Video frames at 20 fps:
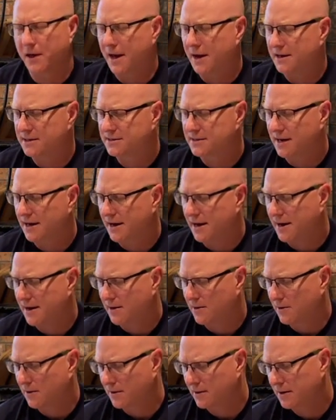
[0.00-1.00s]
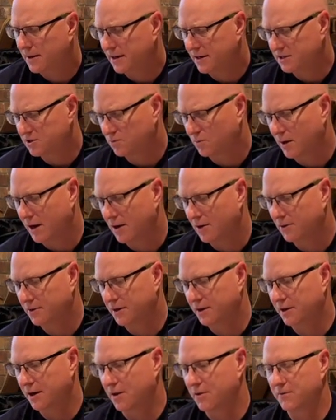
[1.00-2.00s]
ASIAir as well in
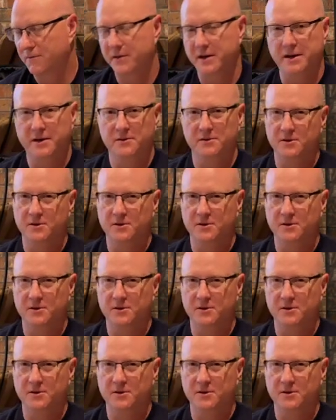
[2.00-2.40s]
another video,